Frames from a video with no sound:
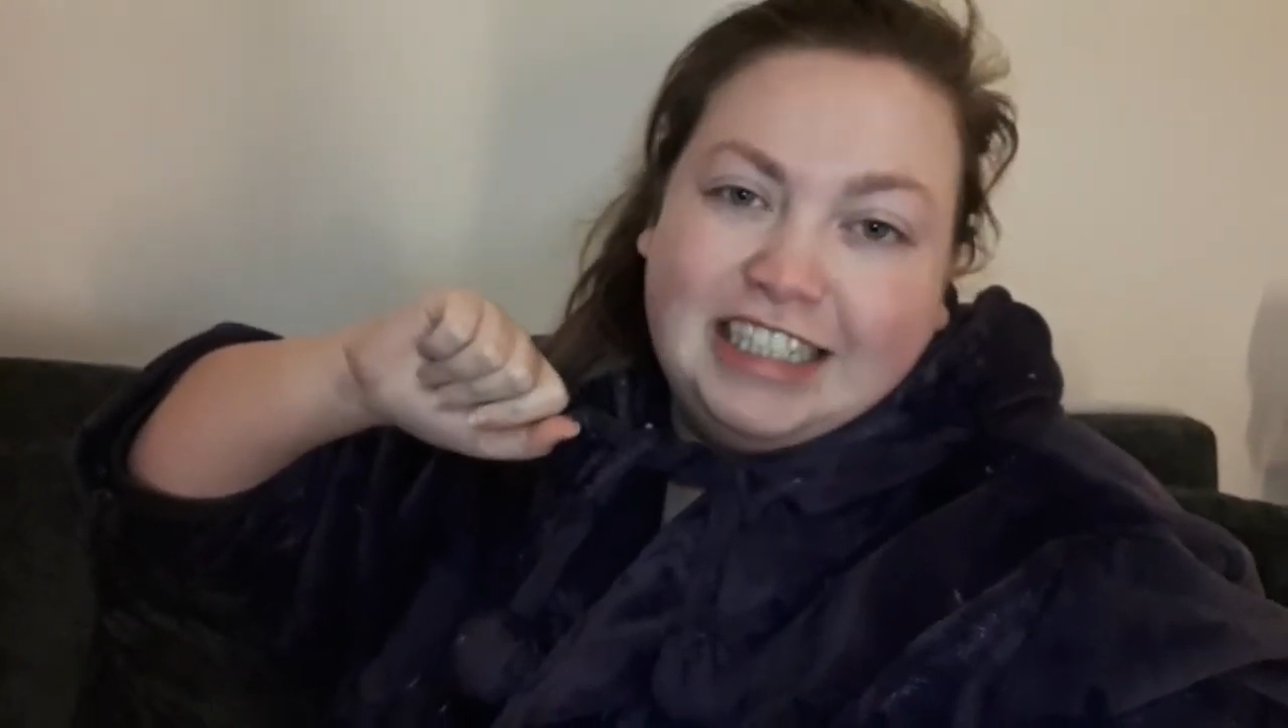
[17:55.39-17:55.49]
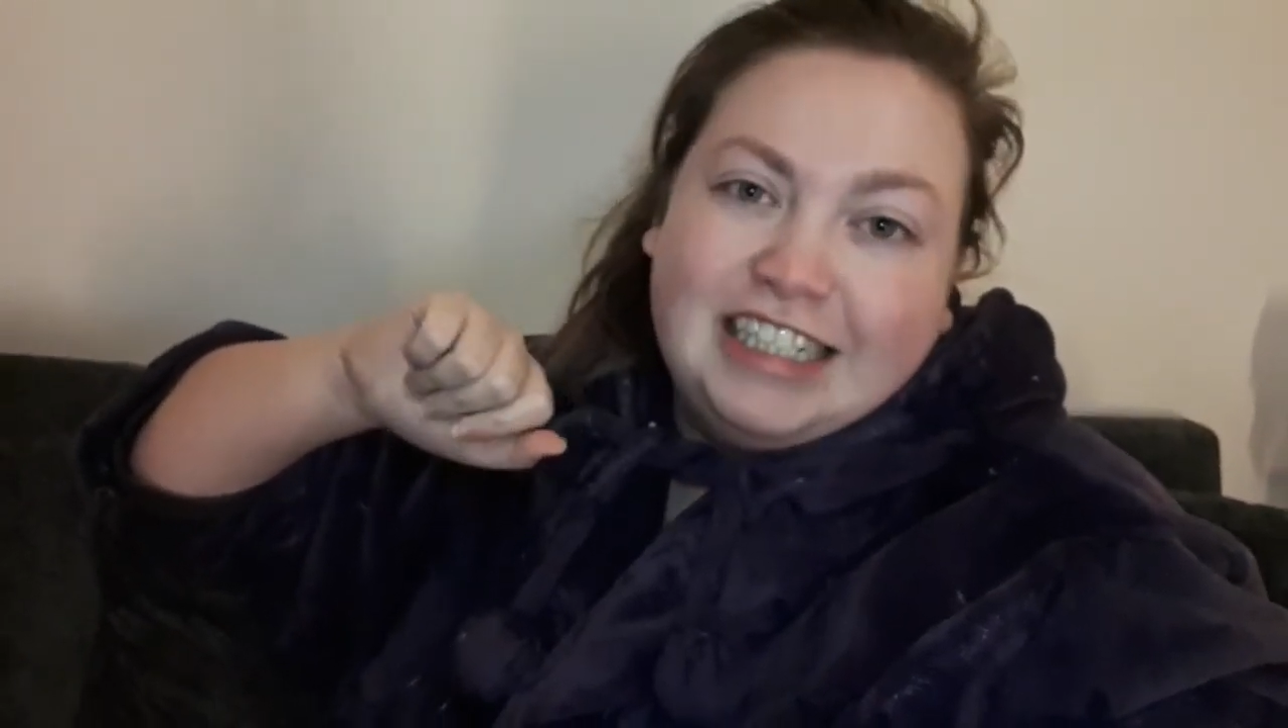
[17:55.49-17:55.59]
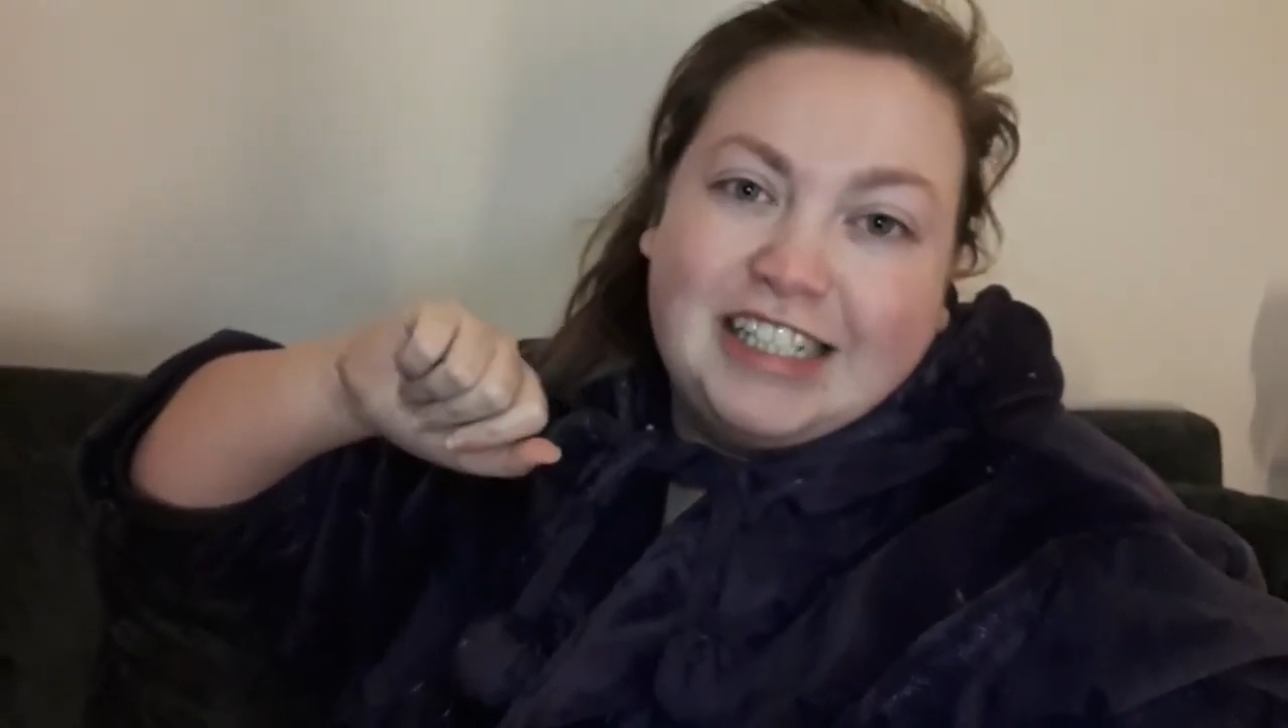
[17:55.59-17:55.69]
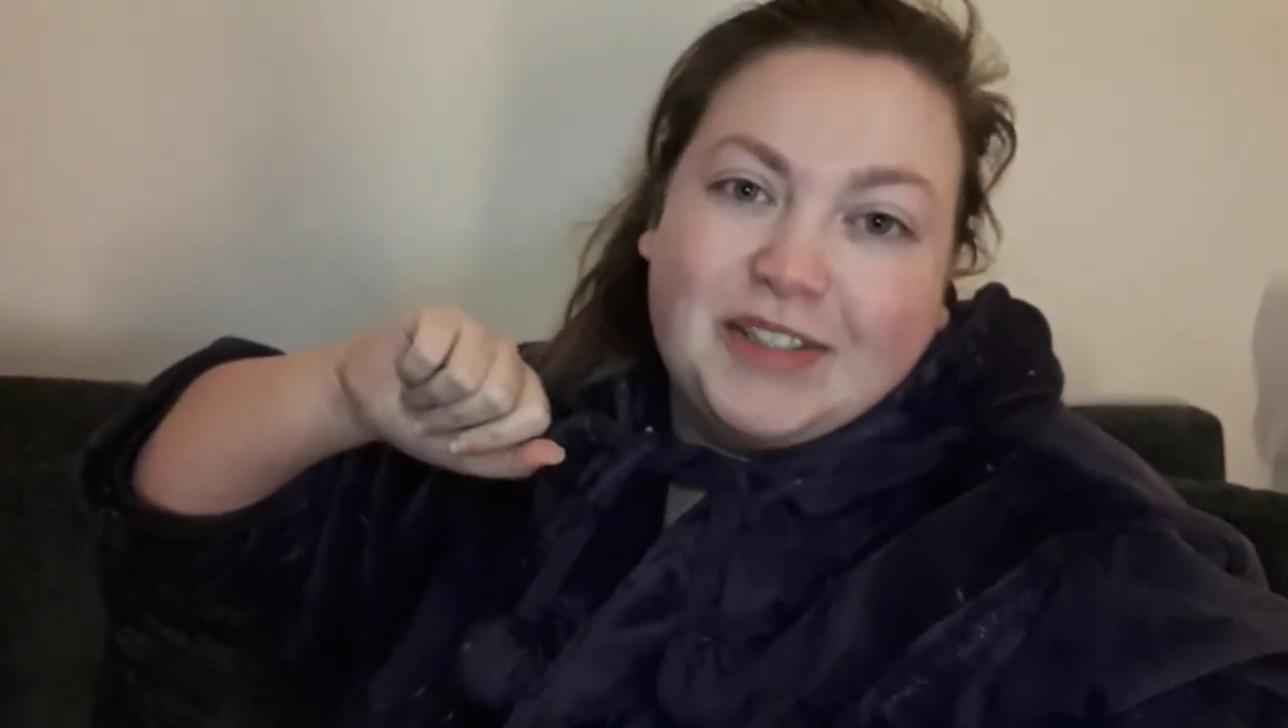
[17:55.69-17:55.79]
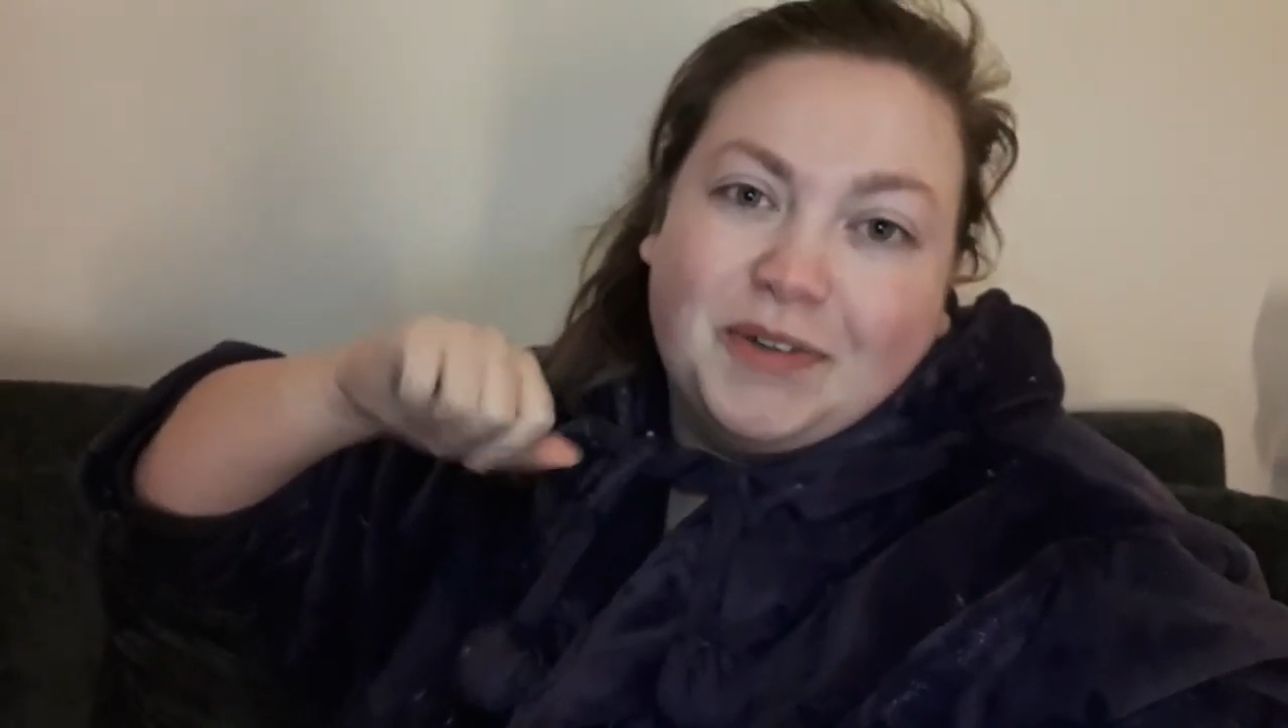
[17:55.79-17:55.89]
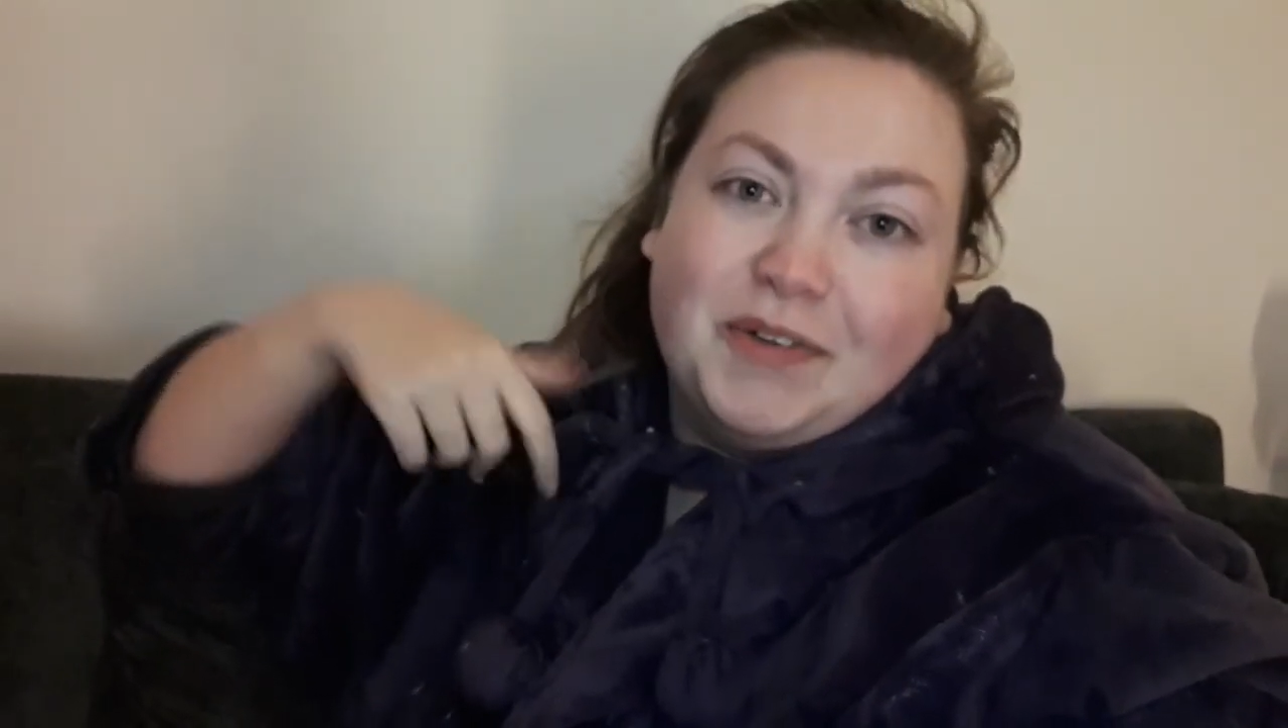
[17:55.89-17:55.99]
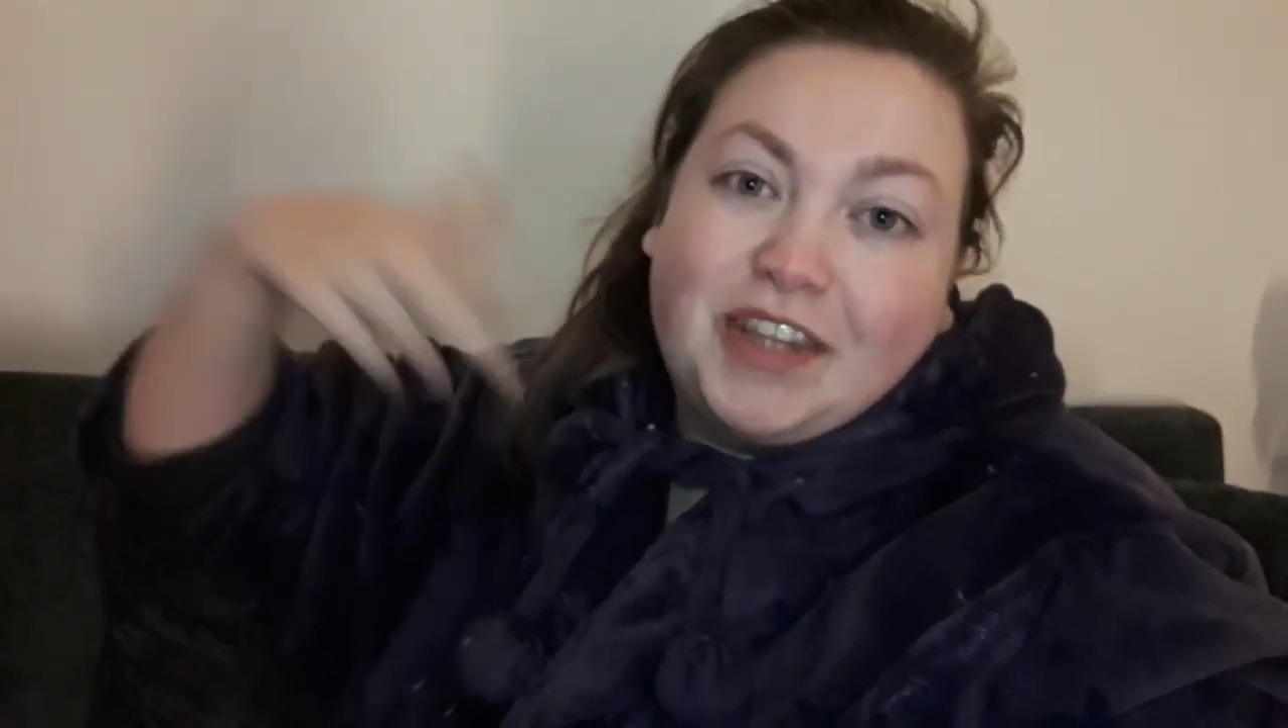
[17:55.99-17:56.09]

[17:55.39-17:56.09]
So